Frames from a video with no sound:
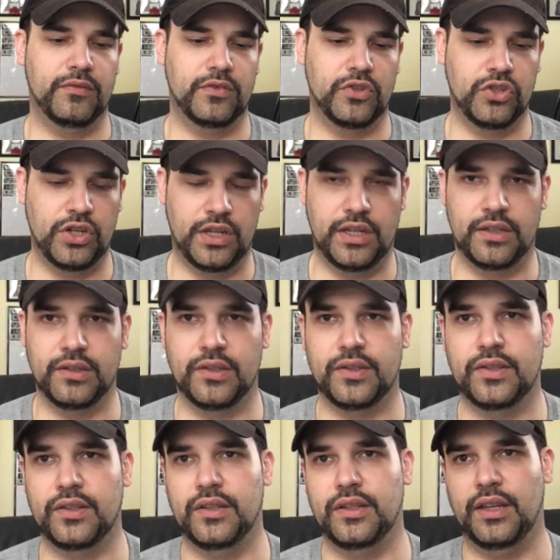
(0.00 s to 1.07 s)

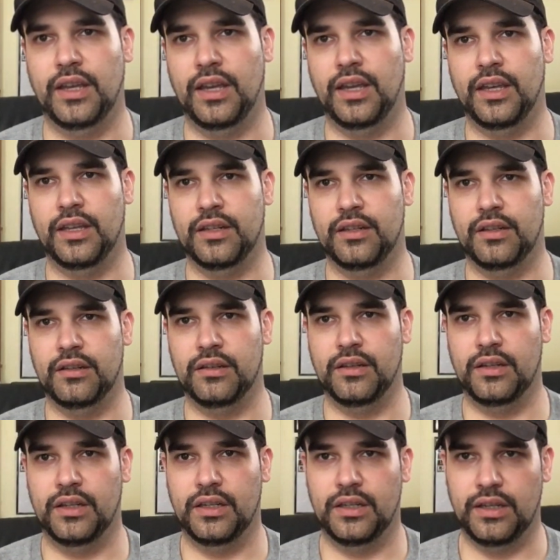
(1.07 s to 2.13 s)
Jeans and
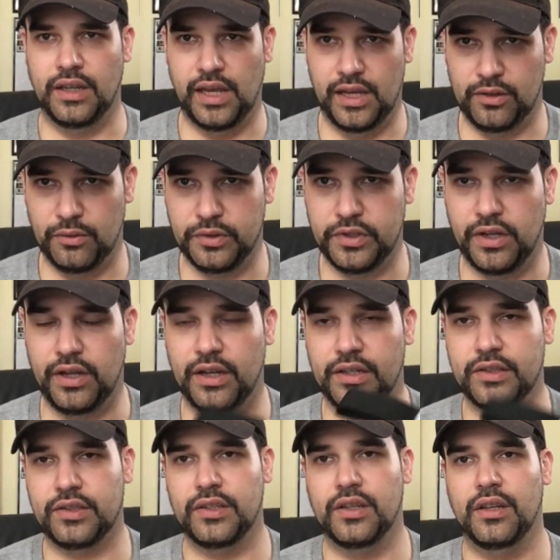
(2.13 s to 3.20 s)
ankle
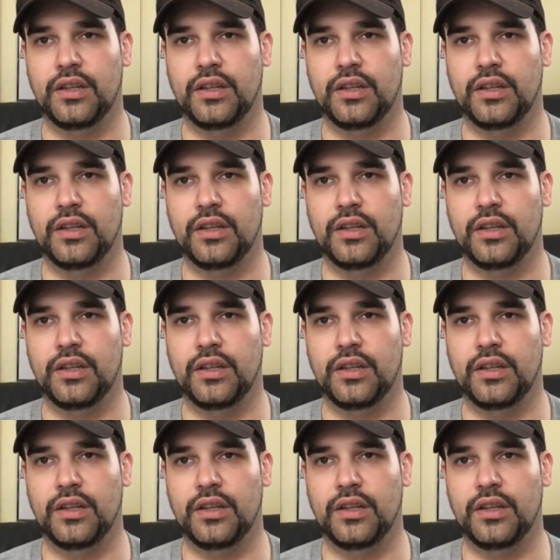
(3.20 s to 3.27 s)
socks,